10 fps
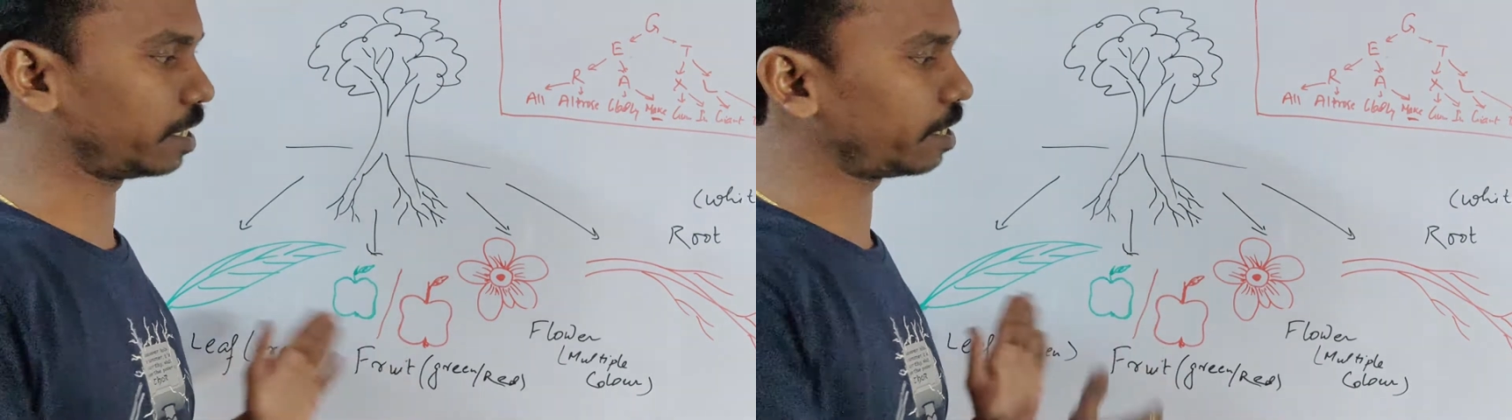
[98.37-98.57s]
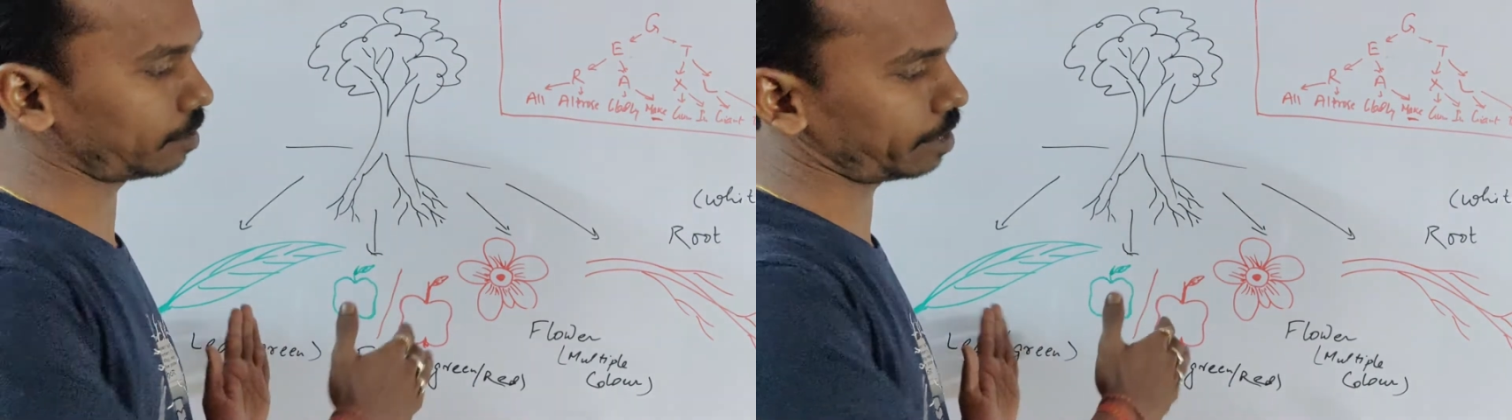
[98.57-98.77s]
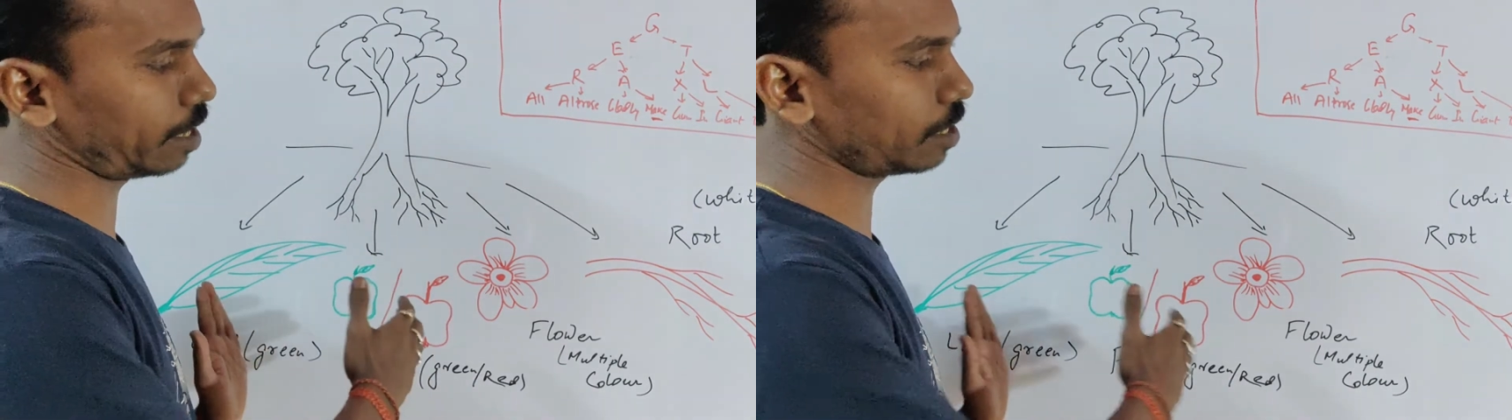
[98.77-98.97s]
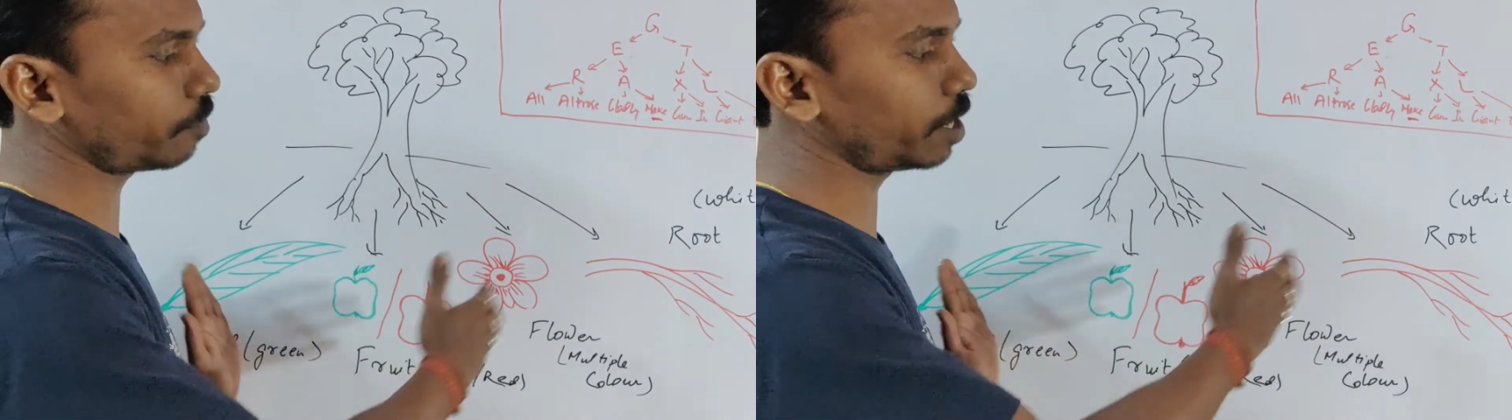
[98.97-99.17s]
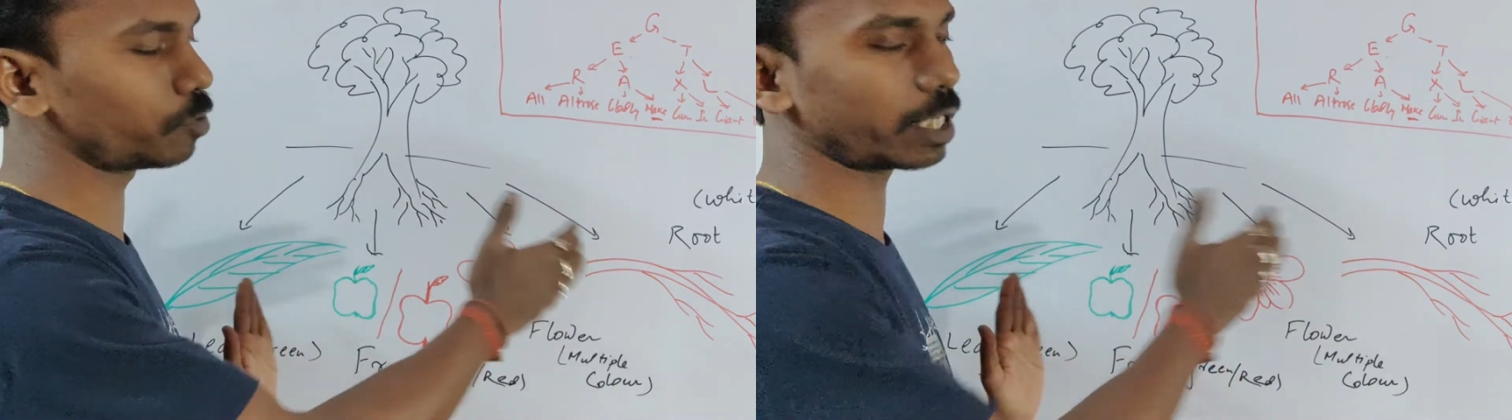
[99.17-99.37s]
That is
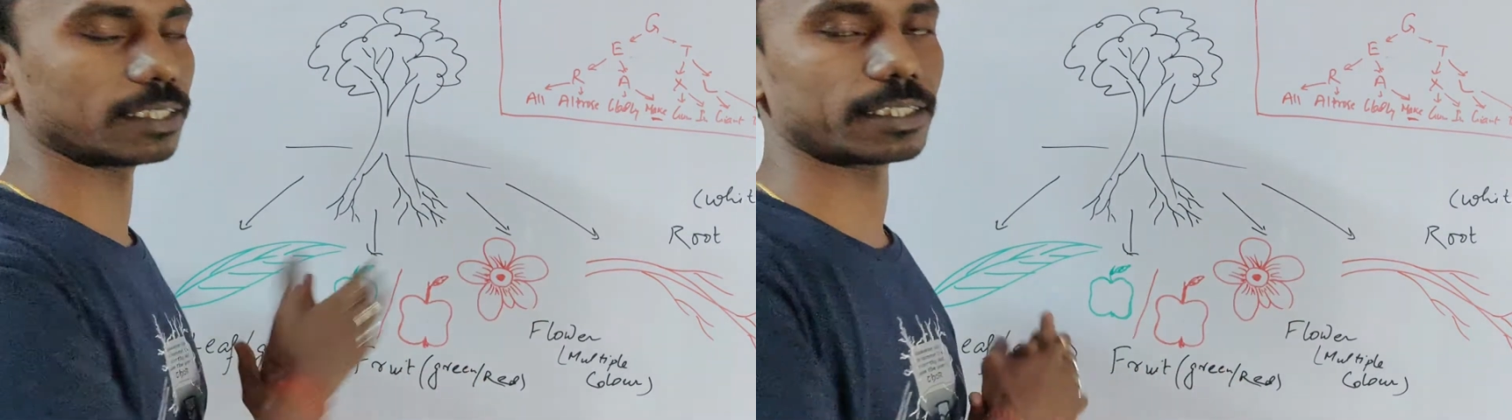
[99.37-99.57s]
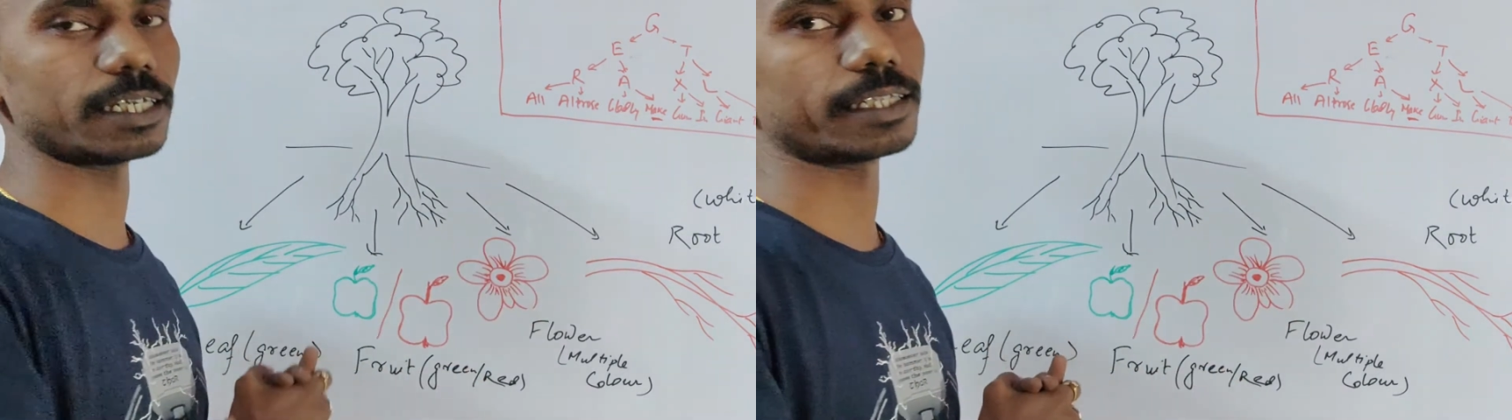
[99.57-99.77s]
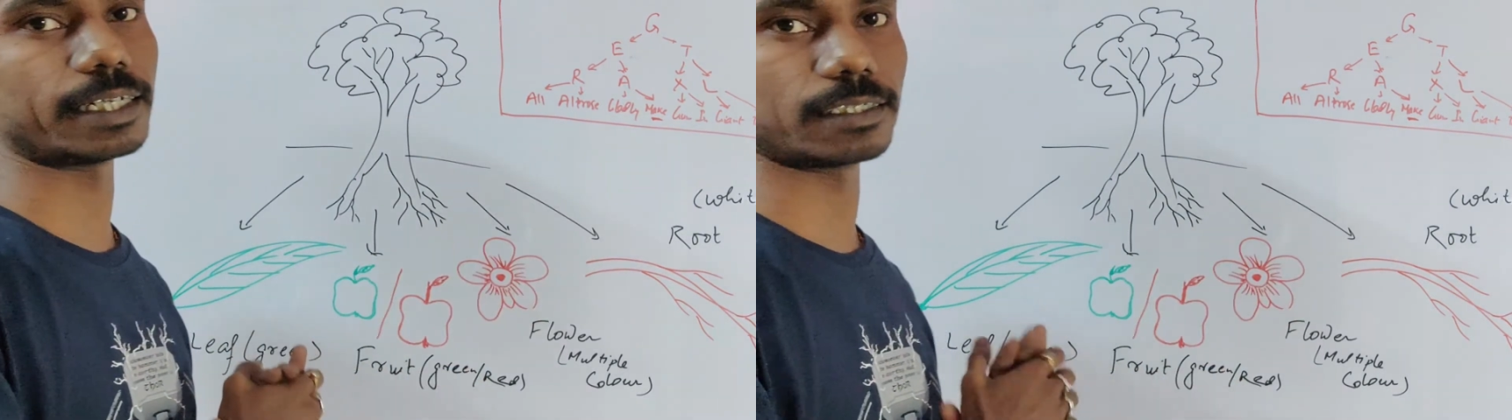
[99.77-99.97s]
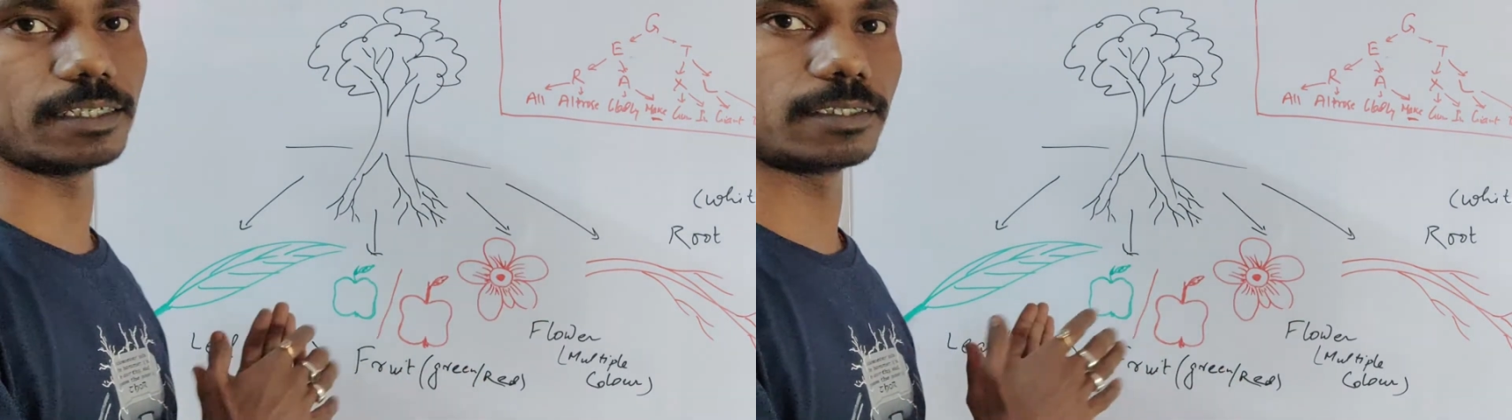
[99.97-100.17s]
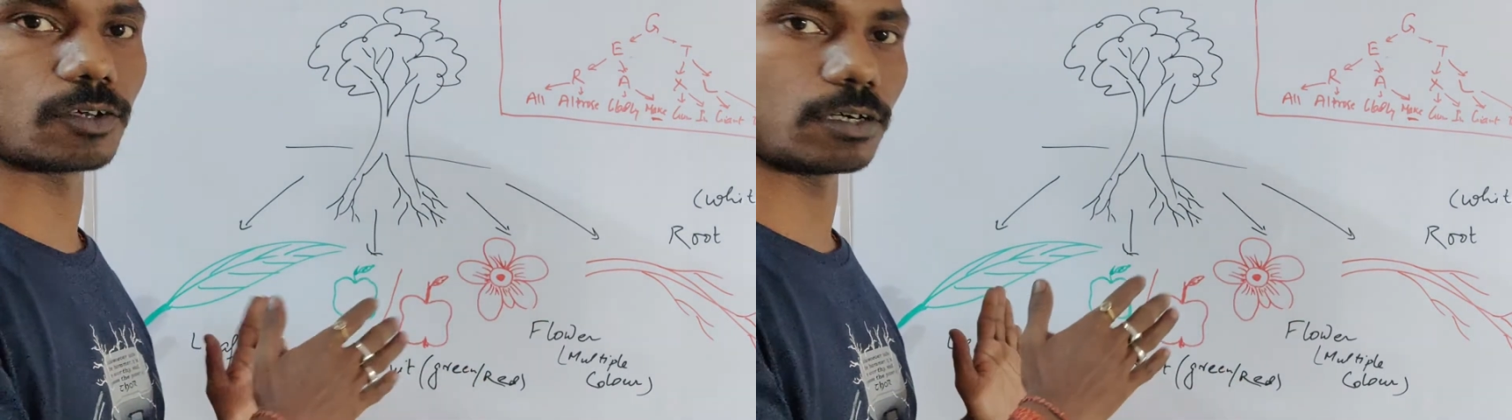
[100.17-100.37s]
why you can say that
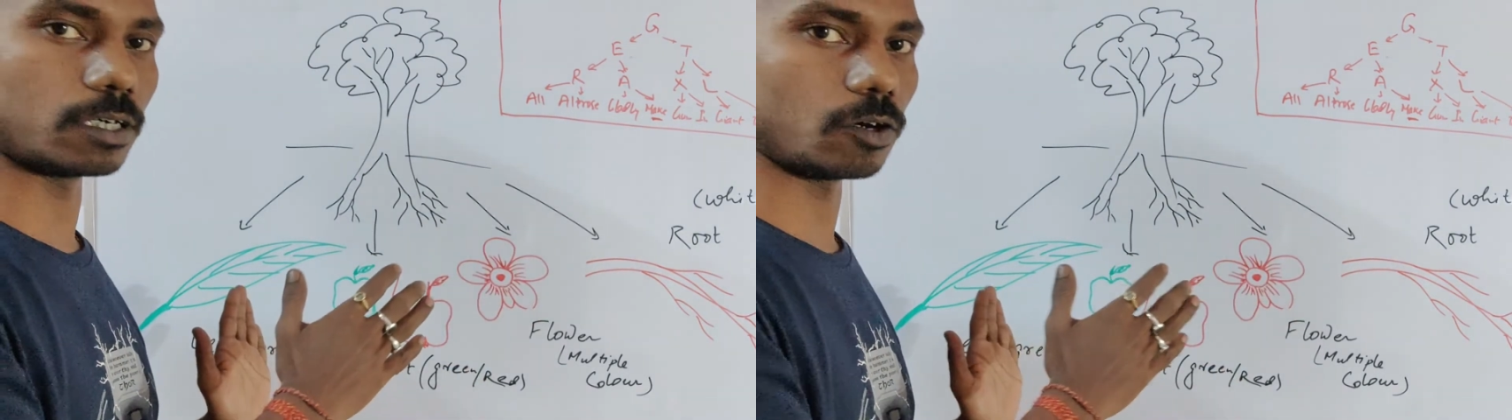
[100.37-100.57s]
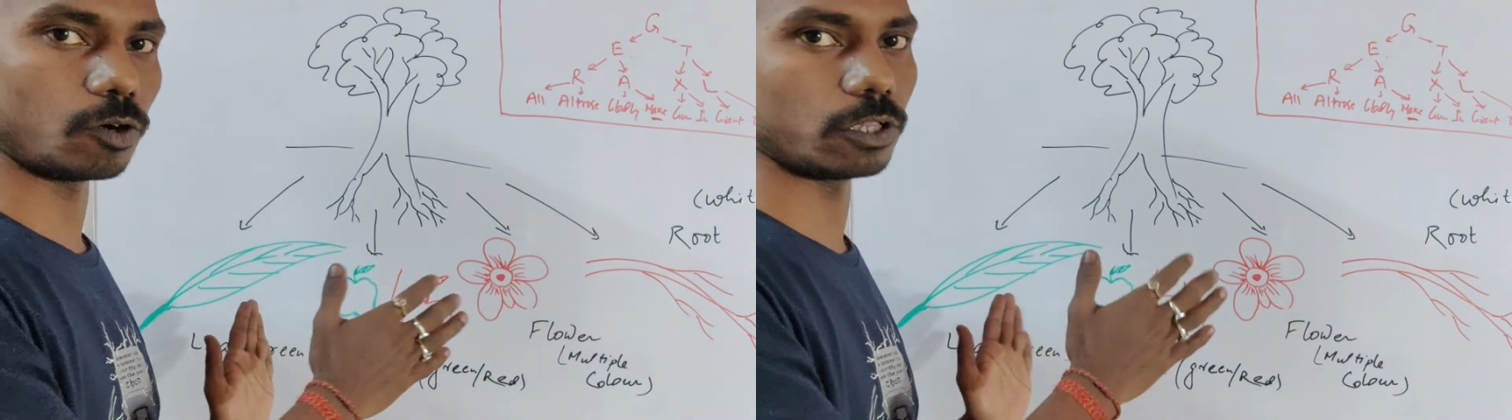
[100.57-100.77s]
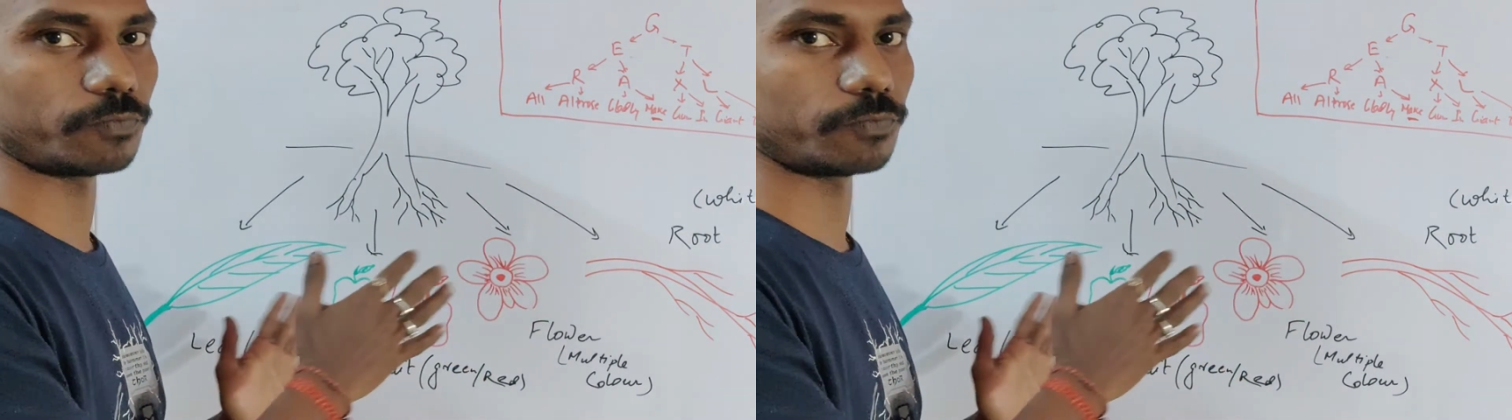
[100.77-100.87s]
these all